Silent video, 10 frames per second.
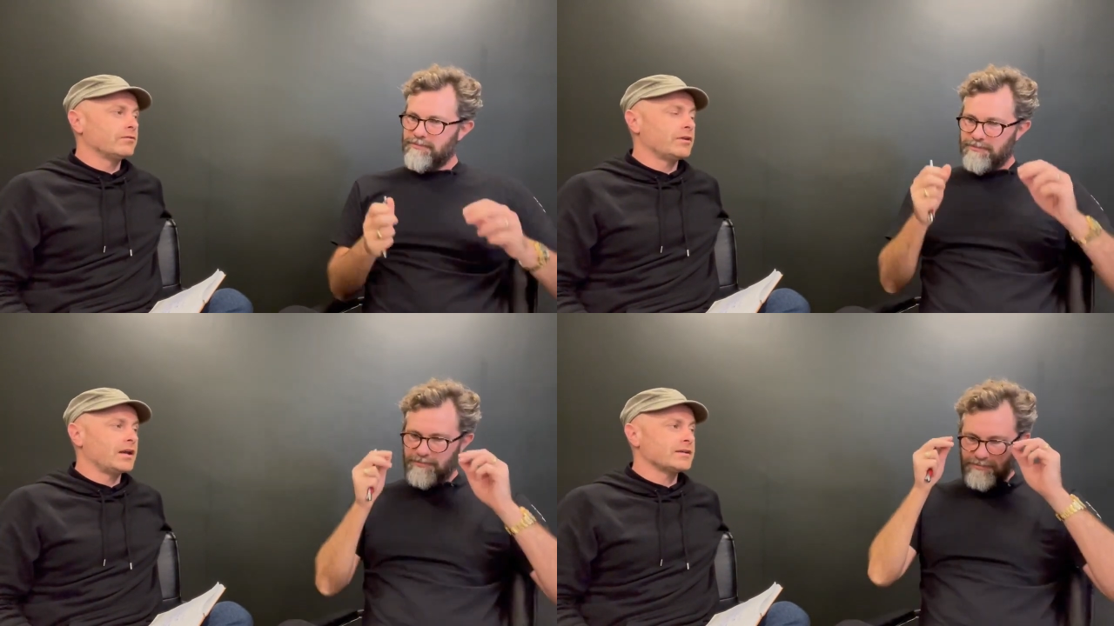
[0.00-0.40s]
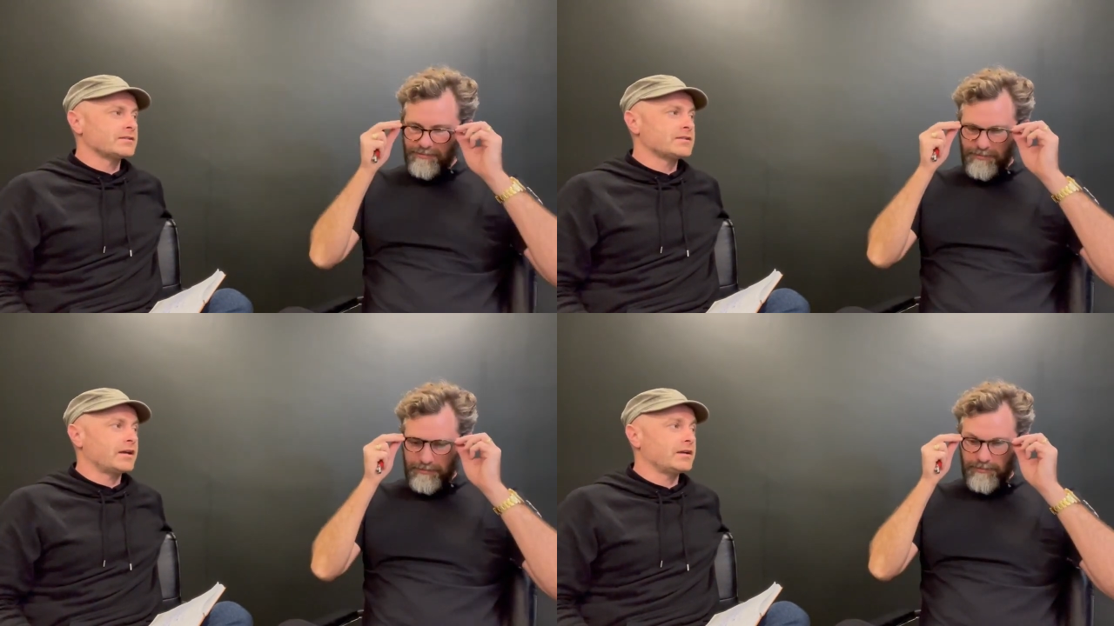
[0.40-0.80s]
Speaker 1: the
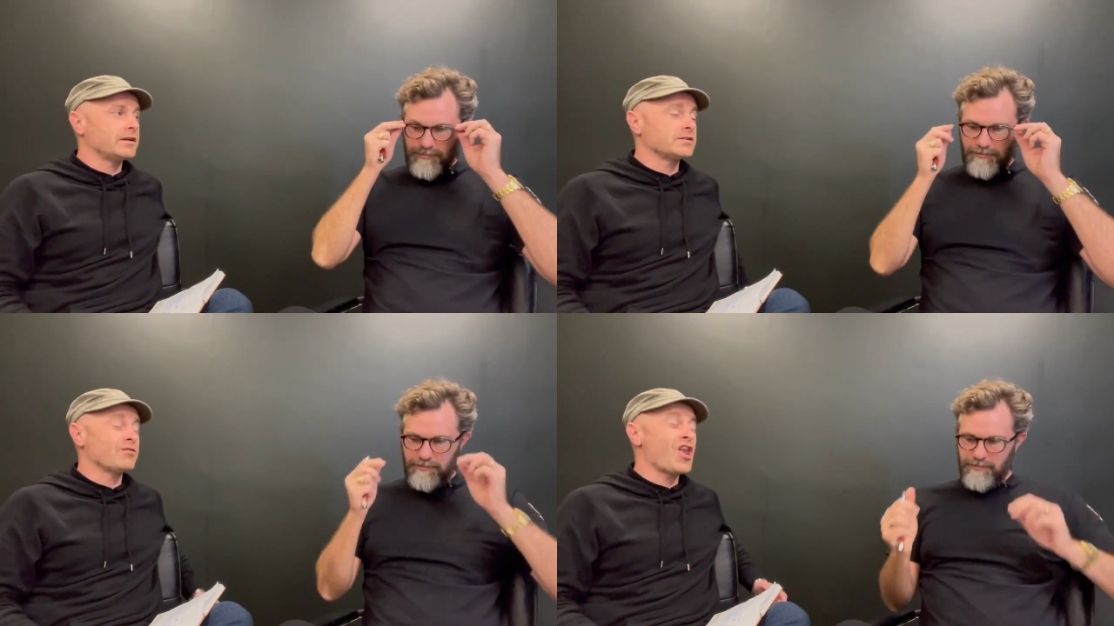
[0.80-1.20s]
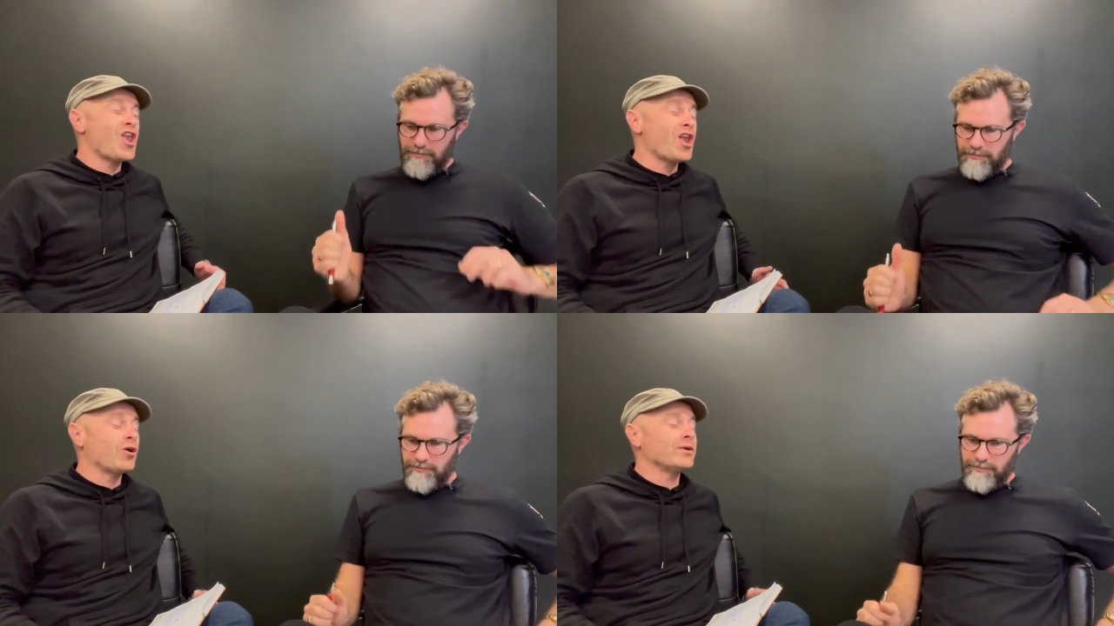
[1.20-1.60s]
last 10 years of the
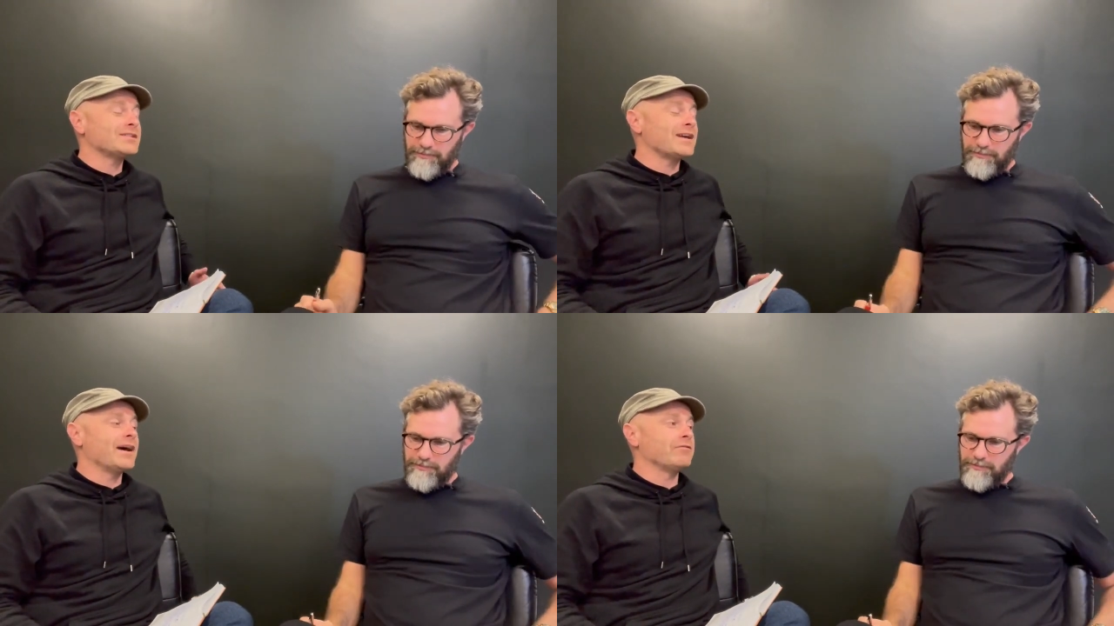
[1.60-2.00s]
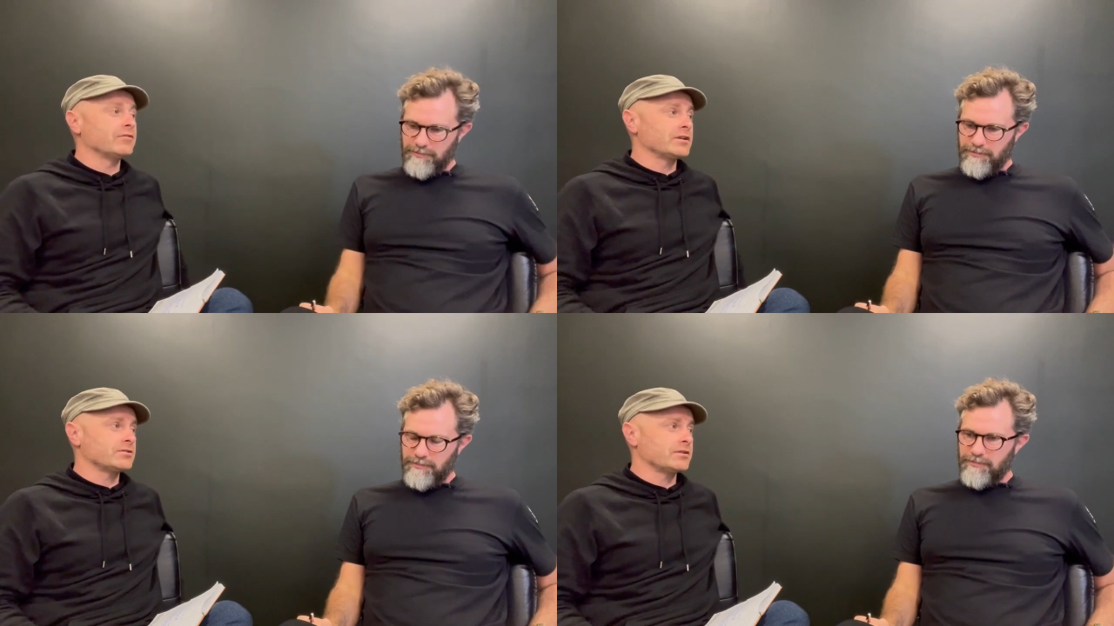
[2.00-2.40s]
lowest ever
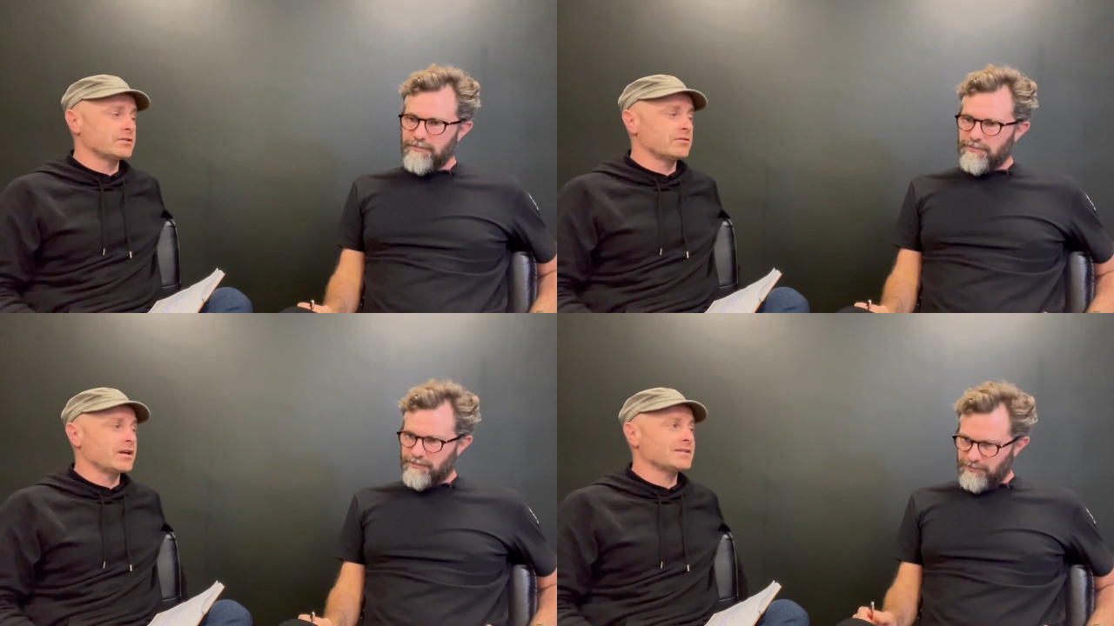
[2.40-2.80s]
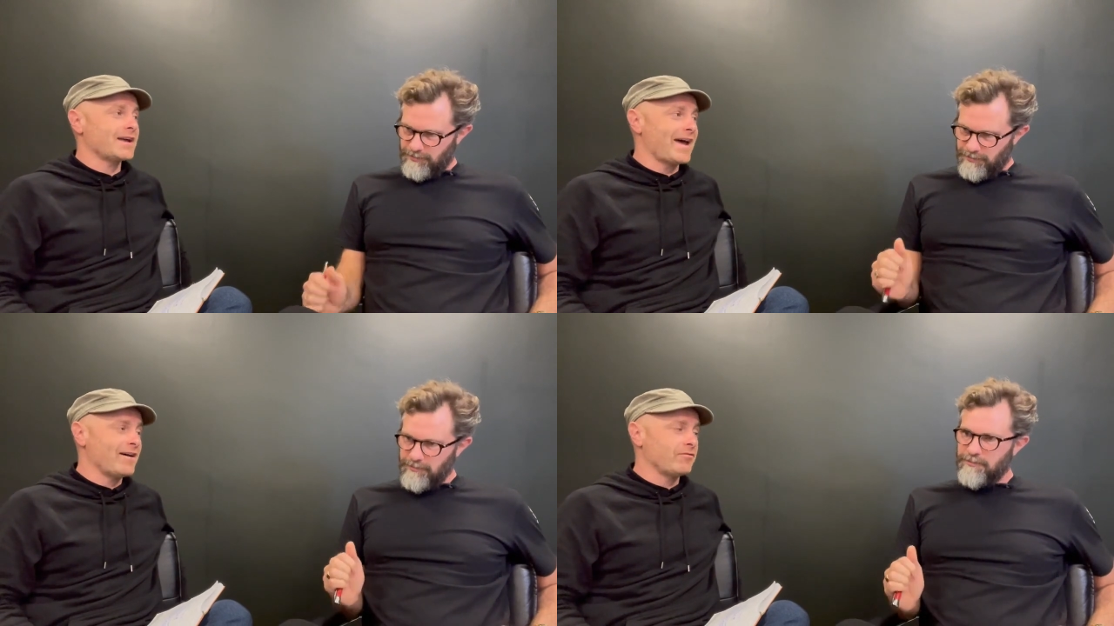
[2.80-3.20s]
interest rates mm
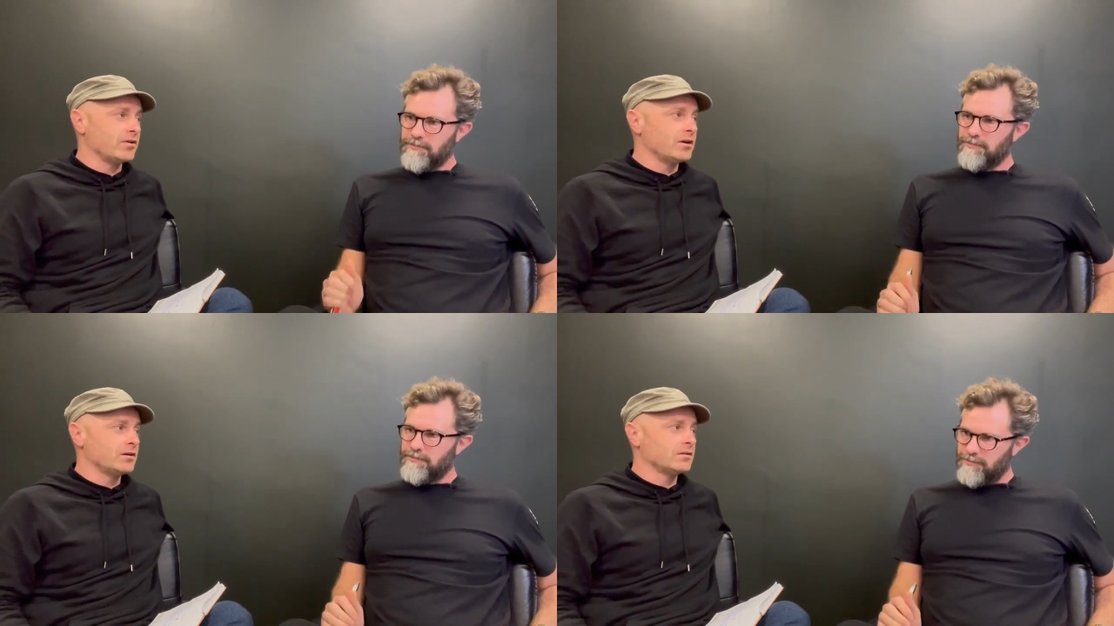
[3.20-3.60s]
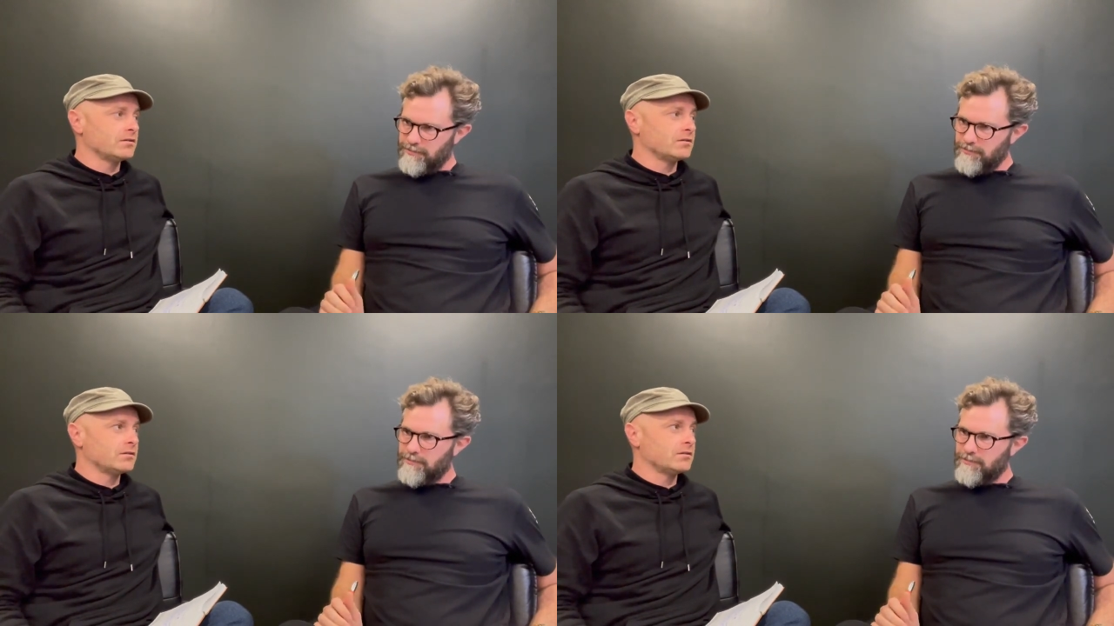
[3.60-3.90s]
-hmm. ever mm -hmm